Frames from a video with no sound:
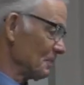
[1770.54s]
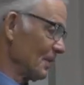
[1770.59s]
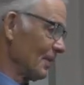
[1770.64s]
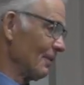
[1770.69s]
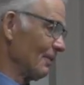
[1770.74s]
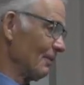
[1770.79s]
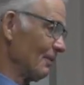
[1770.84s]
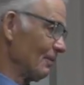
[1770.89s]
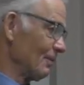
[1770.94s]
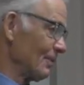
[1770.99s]

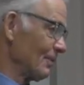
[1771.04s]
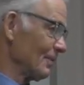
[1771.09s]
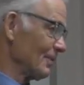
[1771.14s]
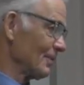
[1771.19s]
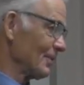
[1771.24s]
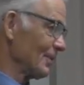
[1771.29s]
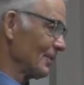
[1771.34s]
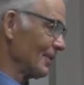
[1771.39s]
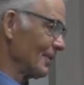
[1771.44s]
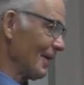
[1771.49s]
the
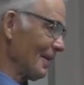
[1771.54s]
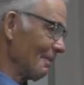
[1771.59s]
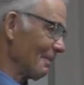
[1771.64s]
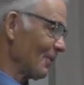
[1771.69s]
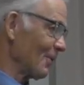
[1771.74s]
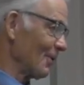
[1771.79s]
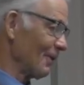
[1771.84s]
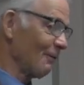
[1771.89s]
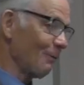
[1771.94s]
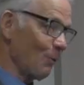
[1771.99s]

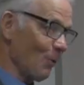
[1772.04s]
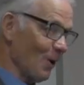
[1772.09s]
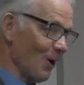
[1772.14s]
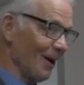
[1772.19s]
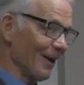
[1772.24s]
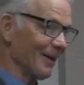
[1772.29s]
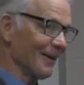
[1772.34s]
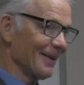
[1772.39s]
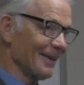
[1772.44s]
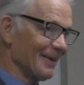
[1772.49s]
number of
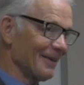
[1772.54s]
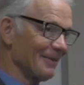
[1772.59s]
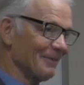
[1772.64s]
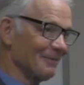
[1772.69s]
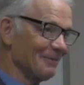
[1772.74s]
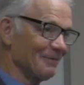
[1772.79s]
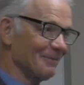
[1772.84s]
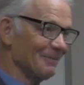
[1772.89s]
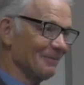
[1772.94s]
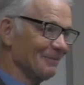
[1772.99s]
what?
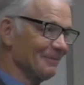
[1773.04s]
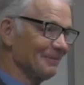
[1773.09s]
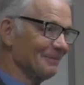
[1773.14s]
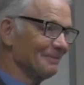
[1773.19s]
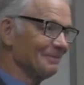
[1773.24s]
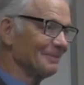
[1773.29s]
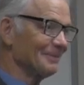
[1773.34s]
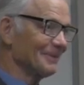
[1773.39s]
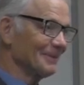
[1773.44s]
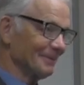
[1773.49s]

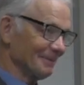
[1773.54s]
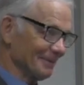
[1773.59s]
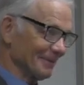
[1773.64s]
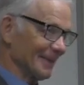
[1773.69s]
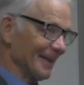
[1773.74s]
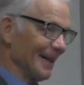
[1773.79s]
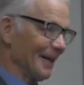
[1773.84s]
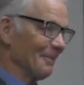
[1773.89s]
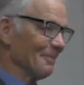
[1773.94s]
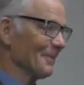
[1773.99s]

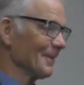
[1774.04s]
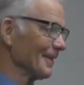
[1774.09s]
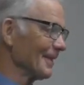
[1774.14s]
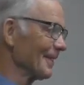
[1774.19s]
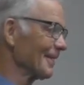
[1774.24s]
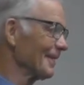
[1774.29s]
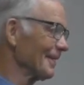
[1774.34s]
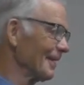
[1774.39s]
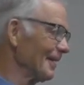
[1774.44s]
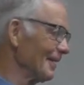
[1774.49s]
Yeah,
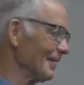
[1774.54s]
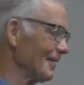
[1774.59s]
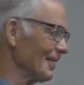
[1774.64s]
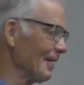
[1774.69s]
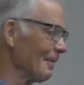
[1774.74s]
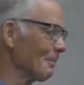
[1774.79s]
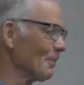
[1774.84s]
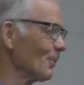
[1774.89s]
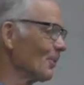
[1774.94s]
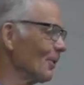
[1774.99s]
the
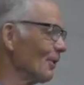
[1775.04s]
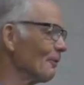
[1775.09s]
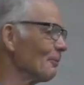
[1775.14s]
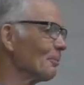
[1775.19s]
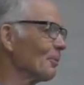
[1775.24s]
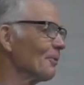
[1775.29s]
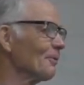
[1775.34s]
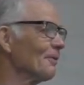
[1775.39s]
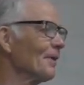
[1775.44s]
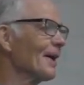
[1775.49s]
number
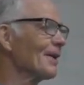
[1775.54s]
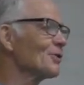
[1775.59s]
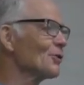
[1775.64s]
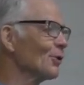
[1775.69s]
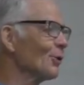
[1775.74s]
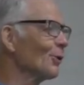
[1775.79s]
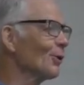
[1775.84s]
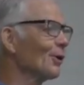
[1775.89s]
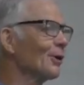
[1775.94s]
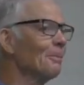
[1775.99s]
of
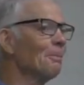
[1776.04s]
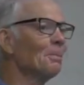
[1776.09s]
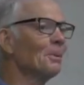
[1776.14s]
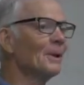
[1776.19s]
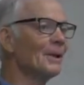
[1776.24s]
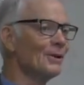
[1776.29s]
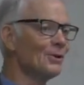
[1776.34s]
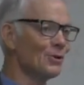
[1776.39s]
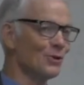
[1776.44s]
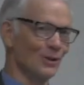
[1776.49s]
perfection or
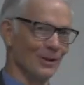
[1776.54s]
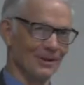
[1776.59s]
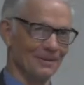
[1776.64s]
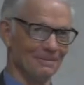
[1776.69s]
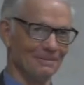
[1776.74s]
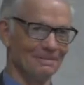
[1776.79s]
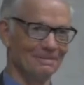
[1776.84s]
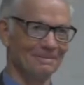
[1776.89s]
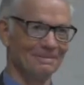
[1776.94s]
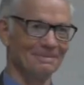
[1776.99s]
completion.
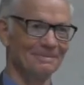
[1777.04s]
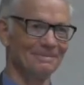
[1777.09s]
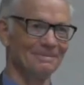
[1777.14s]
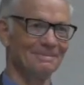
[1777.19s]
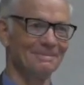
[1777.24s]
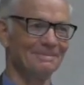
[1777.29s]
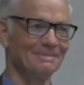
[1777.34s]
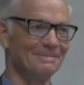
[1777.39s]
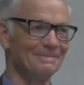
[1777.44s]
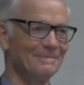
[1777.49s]

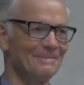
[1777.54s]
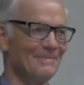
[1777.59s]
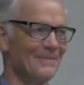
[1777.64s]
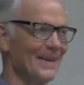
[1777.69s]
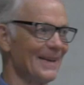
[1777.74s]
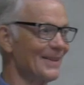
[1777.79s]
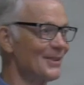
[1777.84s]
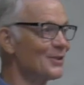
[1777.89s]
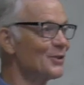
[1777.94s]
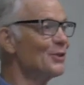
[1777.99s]

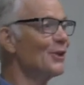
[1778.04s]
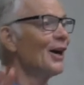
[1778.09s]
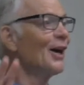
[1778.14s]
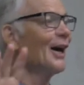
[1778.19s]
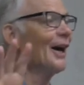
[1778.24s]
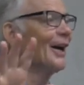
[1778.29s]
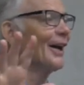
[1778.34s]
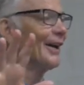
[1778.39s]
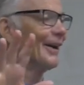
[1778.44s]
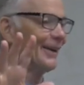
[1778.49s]
It's
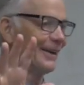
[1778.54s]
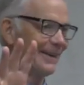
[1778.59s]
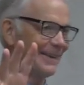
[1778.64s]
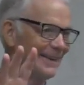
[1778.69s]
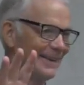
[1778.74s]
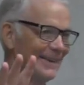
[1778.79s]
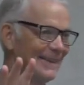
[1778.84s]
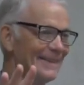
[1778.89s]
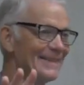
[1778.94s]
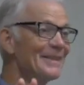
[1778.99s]
done.
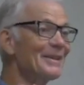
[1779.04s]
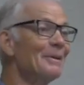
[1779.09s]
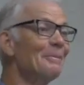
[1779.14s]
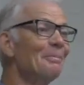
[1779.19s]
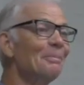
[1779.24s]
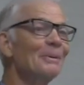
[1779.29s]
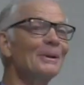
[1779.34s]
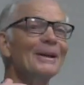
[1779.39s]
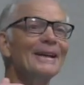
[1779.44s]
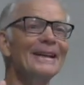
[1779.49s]
It's
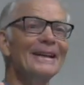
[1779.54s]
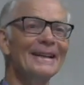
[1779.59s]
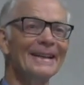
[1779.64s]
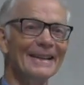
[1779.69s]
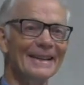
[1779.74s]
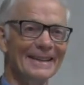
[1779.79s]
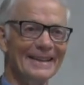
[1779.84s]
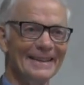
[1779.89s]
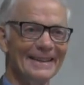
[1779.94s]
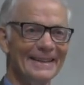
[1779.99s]

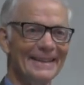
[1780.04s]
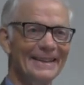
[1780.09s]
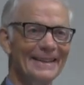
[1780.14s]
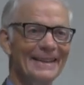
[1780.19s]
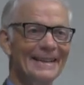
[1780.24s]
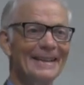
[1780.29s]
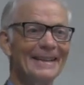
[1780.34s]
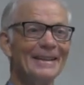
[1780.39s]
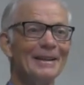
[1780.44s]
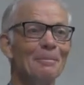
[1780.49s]
completed.
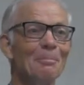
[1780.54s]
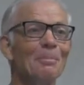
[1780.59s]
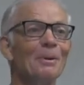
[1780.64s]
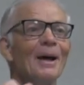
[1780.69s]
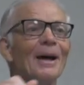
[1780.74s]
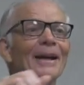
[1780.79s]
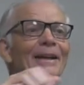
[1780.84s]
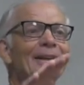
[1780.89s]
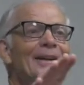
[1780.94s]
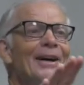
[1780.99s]
The
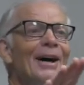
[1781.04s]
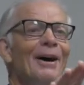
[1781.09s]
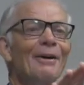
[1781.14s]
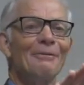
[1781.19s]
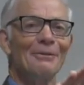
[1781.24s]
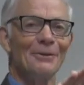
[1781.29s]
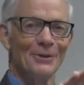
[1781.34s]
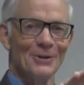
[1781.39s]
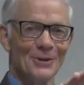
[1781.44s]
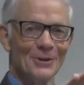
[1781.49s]
blood
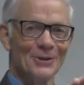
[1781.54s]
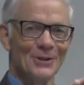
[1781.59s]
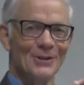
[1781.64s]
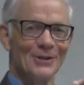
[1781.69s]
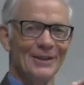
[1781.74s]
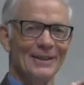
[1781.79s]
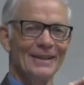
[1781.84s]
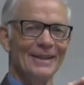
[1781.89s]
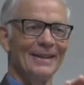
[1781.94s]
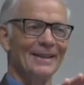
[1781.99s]

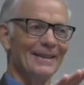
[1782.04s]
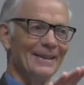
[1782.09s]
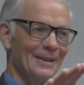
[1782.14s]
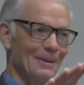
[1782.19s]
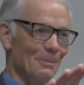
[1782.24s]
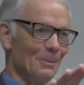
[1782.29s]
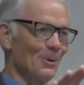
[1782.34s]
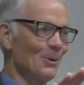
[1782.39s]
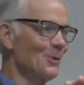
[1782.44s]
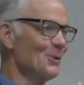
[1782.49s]
covers
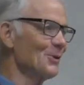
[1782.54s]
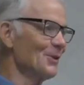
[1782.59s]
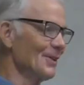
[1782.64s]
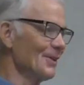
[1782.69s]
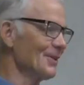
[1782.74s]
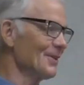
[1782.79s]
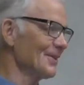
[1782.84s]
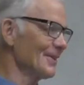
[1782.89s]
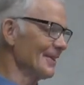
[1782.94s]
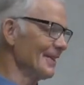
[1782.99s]
the
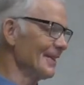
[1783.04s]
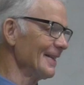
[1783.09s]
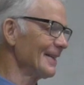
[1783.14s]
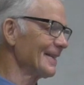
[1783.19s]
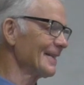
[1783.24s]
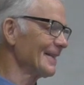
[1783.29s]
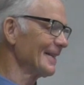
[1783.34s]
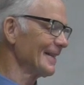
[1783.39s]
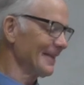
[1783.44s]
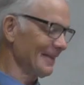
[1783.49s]
mercy
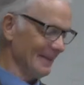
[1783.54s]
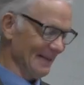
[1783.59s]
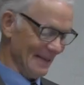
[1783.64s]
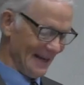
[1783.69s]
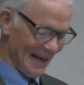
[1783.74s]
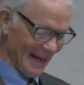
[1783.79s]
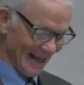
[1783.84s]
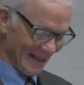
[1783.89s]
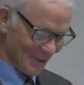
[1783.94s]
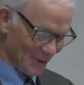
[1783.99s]
seat.
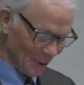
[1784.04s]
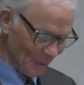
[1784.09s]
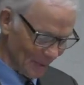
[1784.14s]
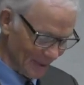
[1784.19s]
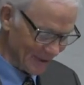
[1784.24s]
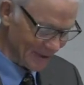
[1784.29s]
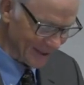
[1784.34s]
And so we